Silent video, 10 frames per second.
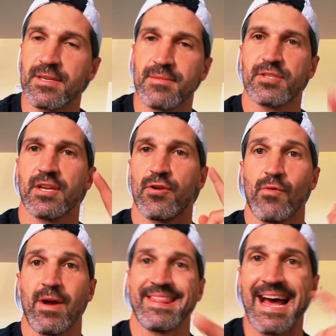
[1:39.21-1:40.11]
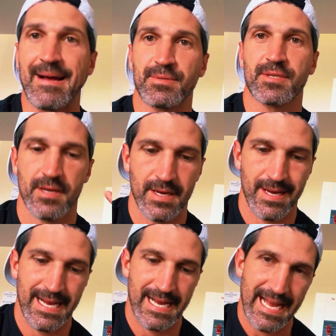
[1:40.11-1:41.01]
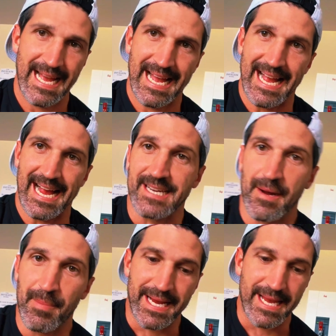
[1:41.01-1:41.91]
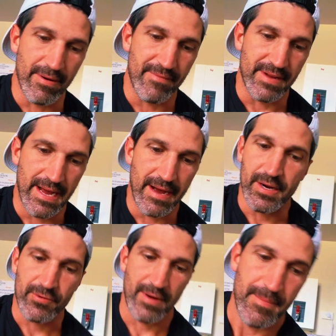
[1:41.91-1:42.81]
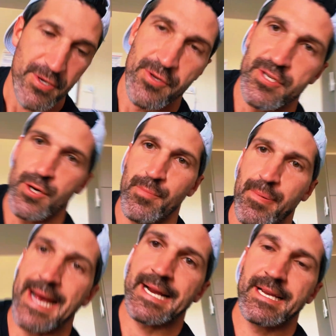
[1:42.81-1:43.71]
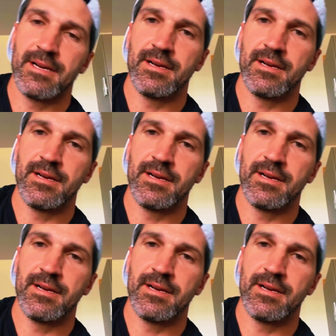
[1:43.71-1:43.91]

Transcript: So I'm just going to run laps and come back here every hour, grab a new gel pack,